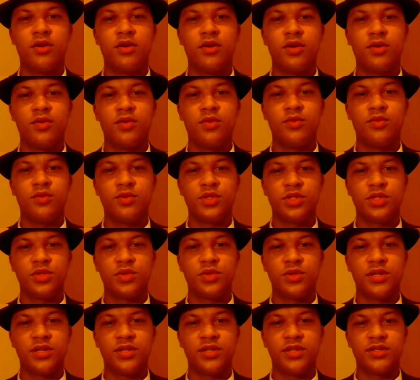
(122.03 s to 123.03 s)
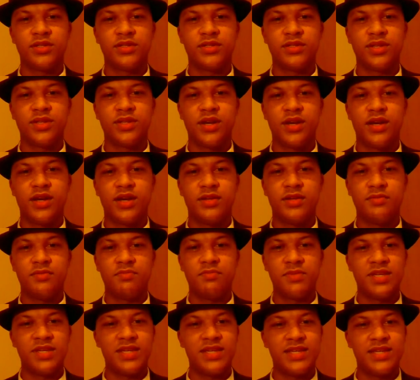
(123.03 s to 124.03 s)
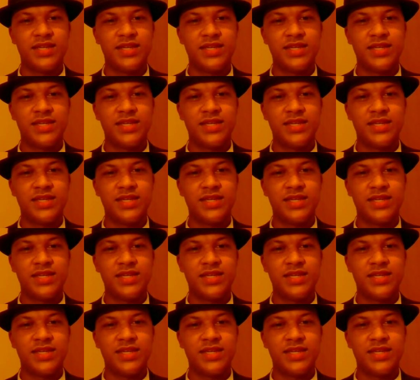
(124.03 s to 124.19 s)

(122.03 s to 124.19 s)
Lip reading: no strings on me."